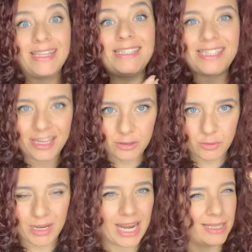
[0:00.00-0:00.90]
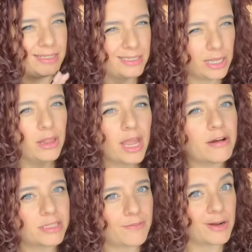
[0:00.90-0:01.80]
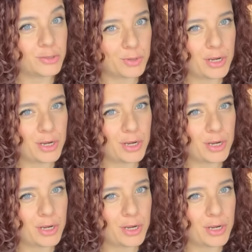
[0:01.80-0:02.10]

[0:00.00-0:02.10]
and sing to it, and it's still there as far as we